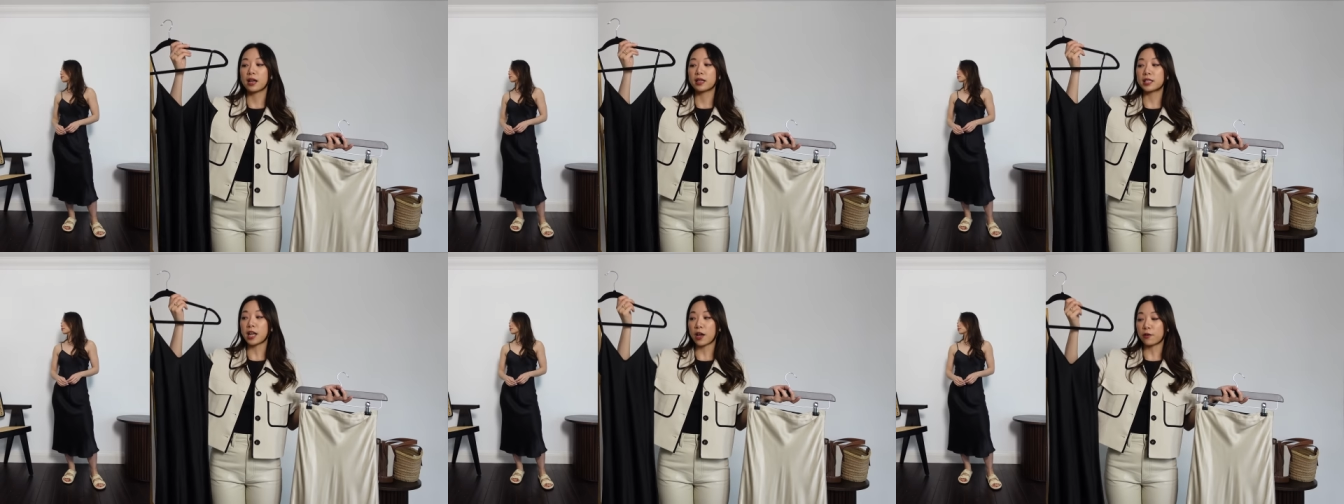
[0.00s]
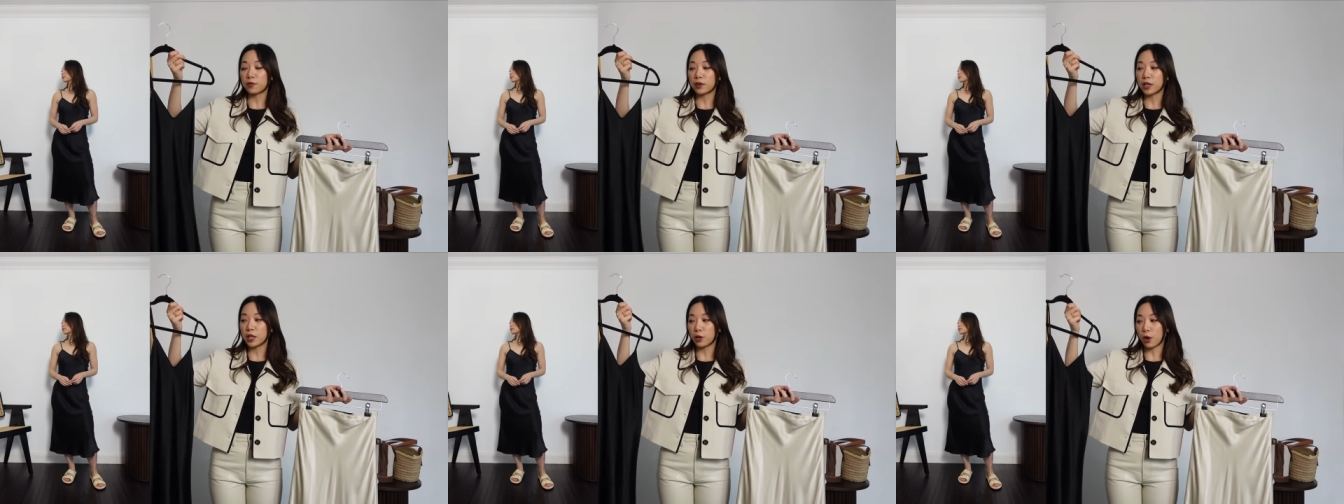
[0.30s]

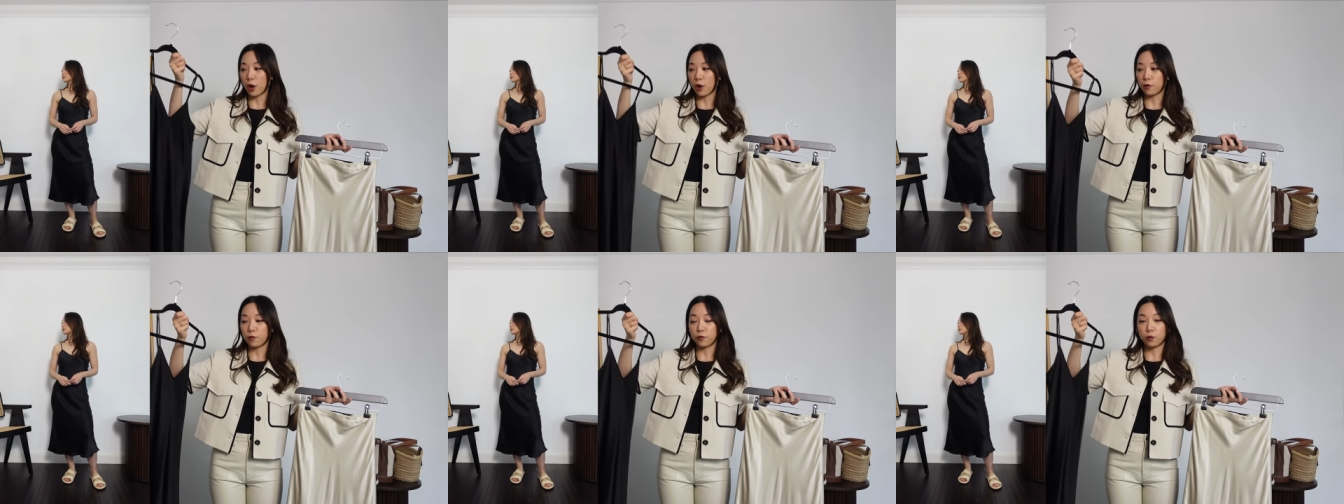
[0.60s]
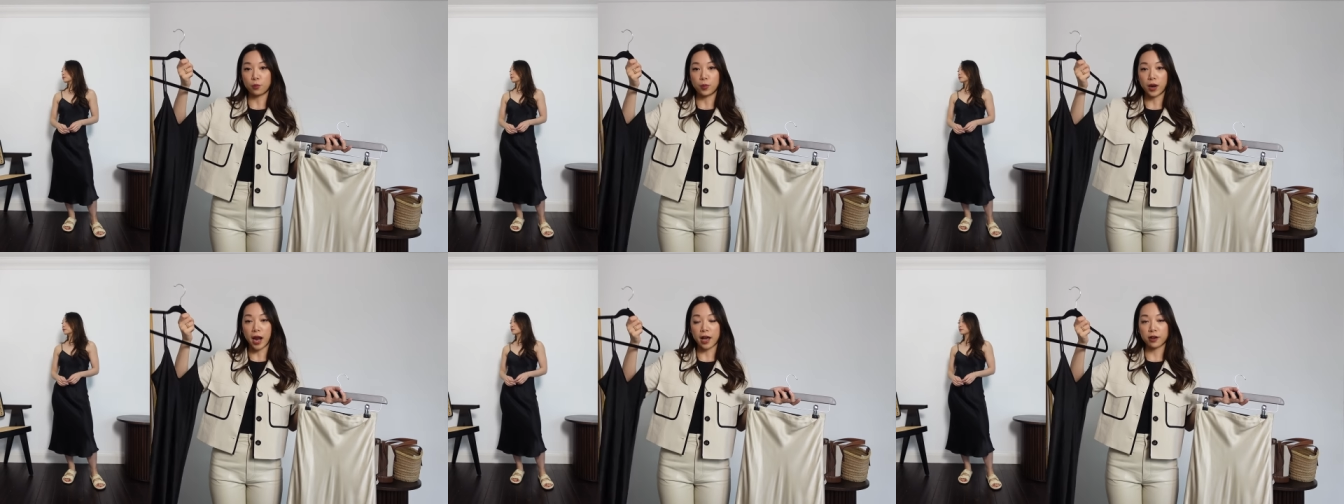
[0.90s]
definitely go
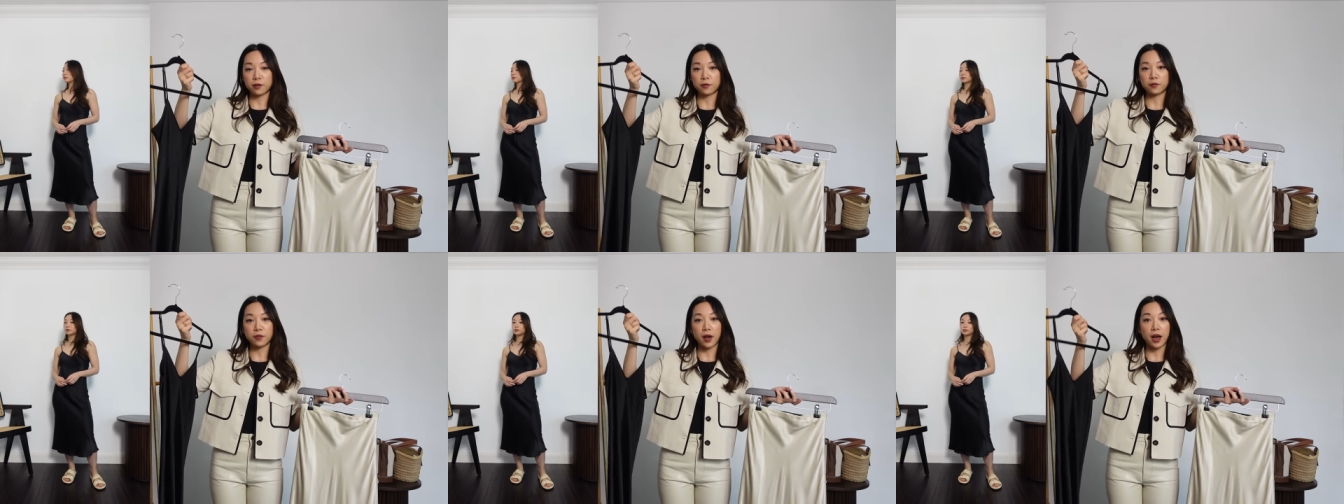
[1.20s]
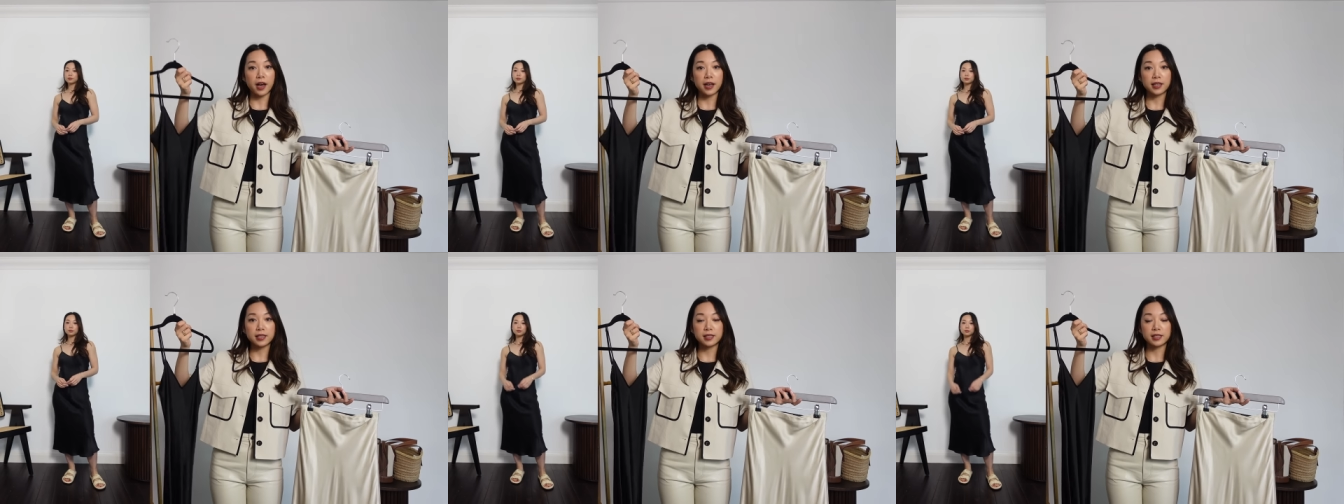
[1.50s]
for black
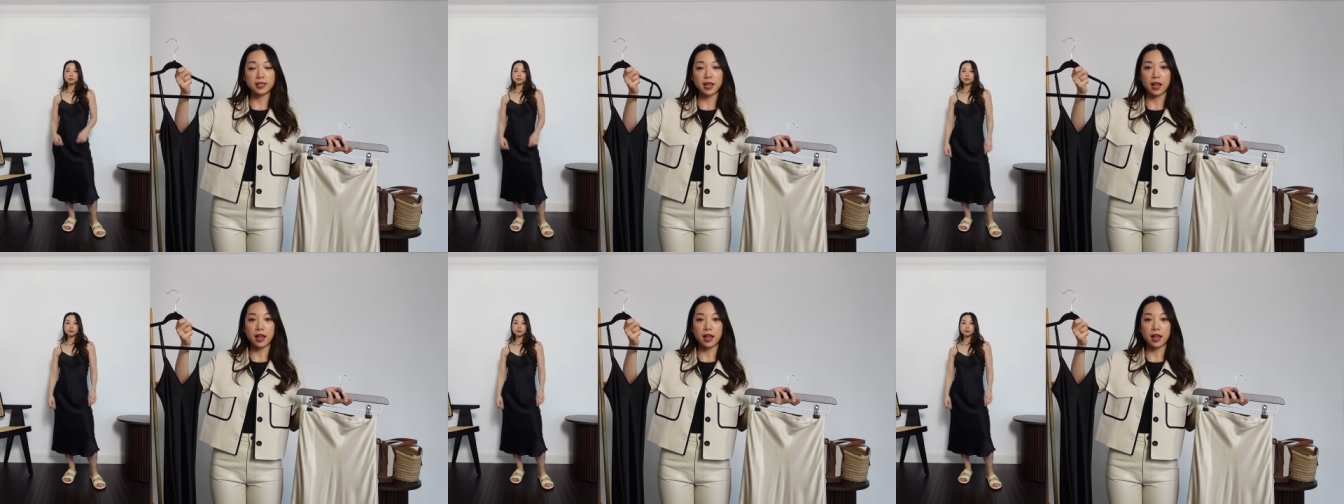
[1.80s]
first